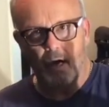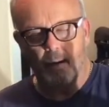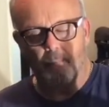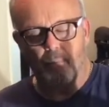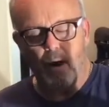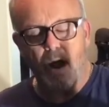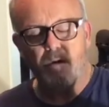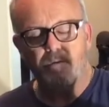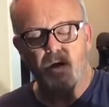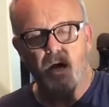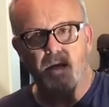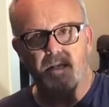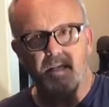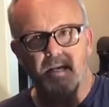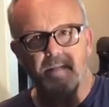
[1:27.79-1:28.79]
brown
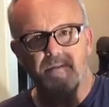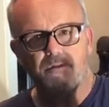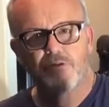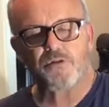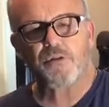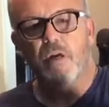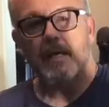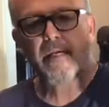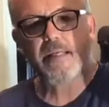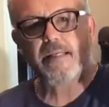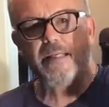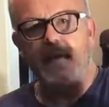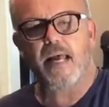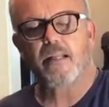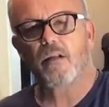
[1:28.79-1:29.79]
onions,
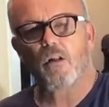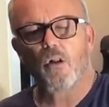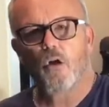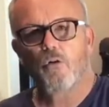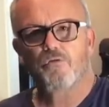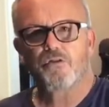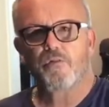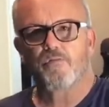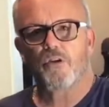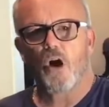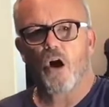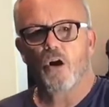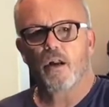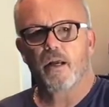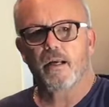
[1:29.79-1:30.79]
10 cloves of
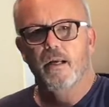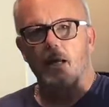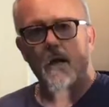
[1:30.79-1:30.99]
garlic,